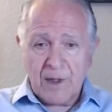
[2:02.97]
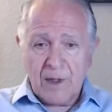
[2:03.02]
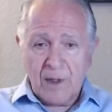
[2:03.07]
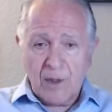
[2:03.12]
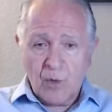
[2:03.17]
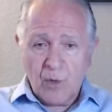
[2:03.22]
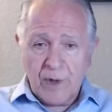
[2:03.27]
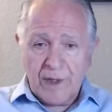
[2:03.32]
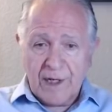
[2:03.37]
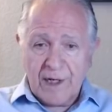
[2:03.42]

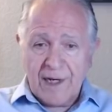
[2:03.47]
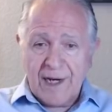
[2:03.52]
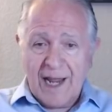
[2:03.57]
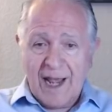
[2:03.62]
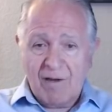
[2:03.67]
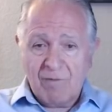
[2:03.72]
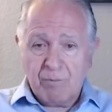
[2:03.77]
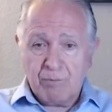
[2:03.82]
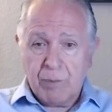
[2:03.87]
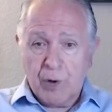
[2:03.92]
We didn't
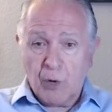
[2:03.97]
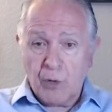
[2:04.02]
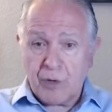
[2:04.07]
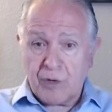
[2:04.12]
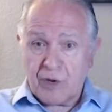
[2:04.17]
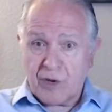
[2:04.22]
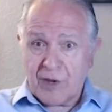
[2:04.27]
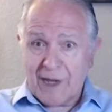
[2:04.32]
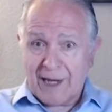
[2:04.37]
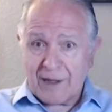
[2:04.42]
have both
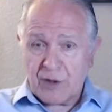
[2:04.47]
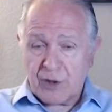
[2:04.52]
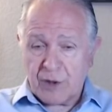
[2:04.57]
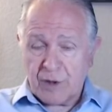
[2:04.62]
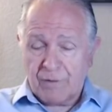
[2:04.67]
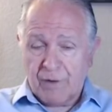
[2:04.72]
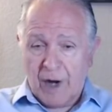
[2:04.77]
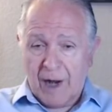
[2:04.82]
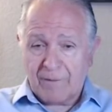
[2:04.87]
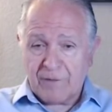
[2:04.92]
sets
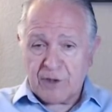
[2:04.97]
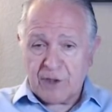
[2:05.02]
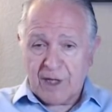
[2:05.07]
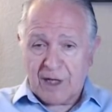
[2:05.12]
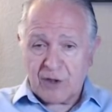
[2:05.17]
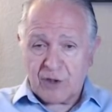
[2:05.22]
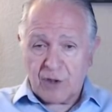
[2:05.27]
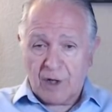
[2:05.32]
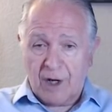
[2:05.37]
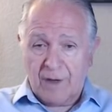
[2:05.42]
of
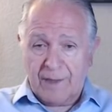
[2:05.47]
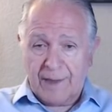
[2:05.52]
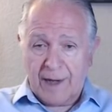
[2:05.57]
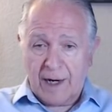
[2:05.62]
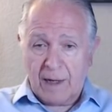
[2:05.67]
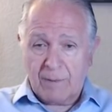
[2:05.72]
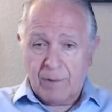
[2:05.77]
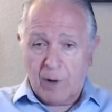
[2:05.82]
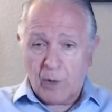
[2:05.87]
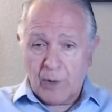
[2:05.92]
offsets on
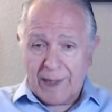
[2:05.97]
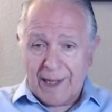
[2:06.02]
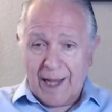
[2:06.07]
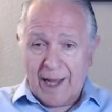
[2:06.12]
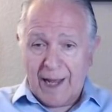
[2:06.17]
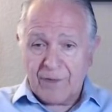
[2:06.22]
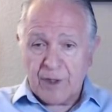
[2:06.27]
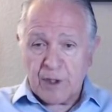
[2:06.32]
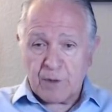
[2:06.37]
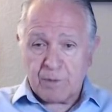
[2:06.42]
there, but we
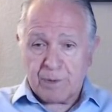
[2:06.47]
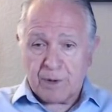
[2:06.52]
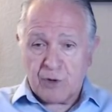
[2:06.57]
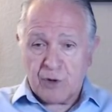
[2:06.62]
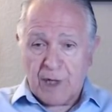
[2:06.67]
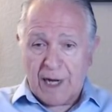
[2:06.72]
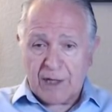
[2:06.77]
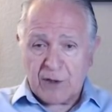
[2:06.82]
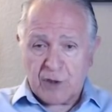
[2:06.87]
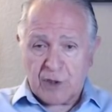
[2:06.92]
had this
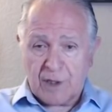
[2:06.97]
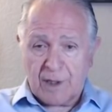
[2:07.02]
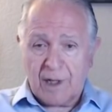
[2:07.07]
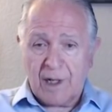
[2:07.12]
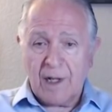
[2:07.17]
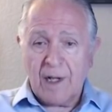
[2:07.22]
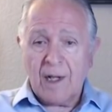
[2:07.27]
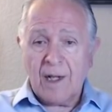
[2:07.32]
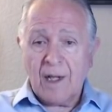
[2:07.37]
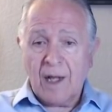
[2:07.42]
projection
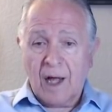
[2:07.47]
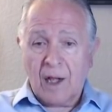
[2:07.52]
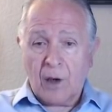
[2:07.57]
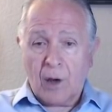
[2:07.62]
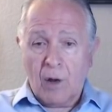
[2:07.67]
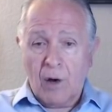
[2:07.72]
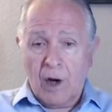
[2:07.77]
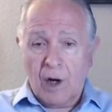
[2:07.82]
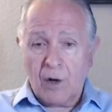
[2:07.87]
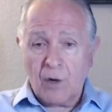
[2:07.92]

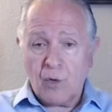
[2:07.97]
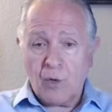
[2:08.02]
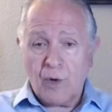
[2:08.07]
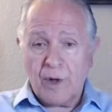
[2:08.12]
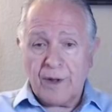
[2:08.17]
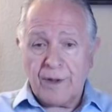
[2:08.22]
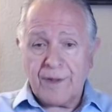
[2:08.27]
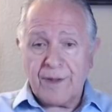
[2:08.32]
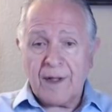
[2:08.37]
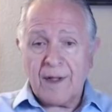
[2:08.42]
along
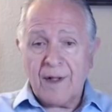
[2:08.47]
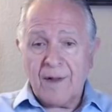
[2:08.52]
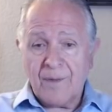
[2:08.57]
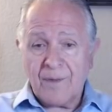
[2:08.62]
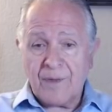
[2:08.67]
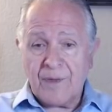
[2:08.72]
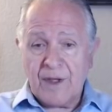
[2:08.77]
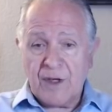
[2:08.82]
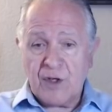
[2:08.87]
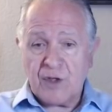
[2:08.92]
with
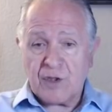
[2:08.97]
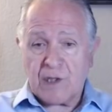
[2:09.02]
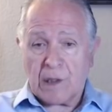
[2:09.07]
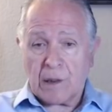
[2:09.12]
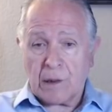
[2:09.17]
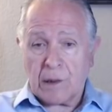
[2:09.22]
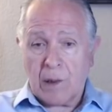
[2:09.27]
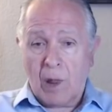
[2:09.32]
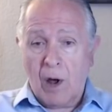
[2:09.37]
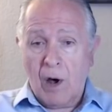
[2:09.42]
these
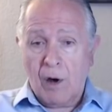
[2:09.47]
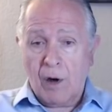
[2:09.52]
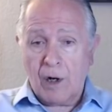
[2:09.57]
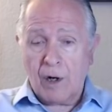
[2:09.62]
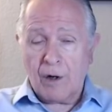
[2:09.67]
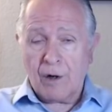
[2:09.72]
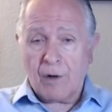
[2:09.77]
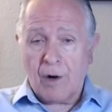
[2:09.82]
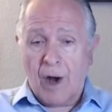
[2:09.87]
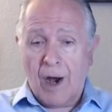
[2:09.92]

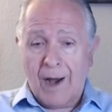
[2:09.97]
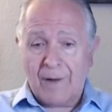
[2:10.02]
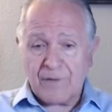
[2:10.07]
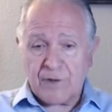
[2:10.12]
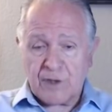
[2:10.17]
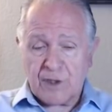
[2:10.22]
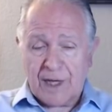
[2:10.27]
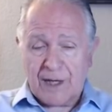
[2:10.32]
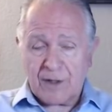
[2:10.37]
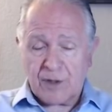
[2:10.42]
longer
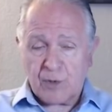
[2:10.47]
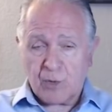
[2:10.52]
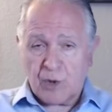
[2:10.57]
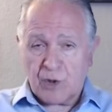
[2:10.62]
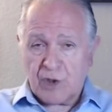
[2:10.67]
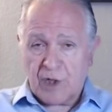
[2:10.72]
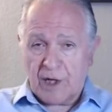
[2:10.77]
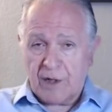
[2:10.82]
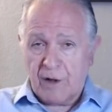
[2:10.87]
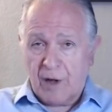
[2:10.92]
offsets, which
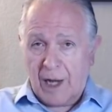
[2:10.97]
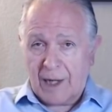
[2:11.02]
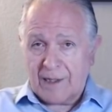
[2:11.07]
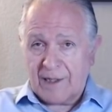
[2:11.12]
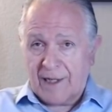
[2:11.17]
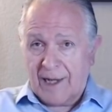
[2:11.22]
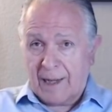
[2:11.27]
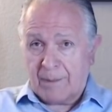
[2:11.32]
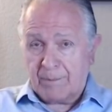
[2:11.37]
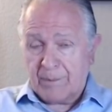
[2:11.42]
had not
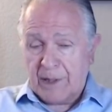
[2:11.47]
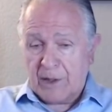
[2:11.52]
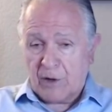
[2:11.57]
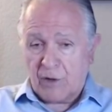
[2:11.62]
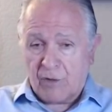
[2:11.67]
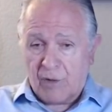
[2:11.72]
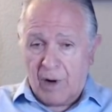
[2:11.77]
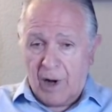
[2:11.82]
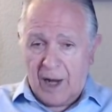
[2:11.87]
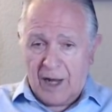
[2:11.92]
yet been
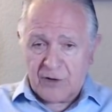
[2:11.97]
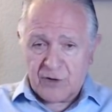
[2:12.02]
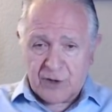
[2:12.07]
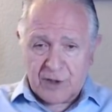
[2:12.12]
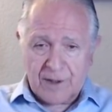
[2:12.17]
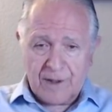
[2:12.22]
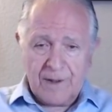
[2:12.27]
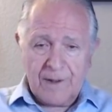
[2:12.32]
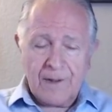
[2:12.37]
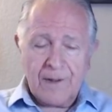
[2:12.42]
crossed.
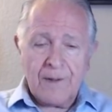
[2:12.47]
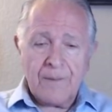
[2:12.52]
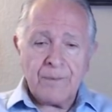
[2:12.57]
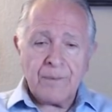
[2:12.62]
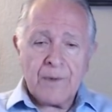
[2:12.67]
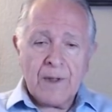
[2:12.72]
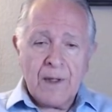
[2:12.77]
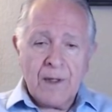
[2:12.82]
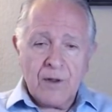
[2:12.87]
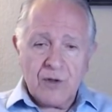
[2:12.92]

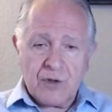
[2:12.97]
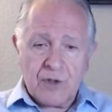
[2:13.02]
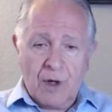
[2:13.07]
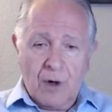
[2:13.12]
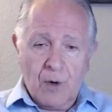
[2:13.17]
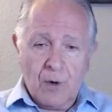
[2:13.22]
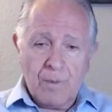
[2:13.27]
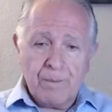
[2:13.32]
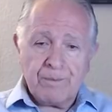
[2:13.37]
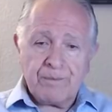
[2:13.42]
So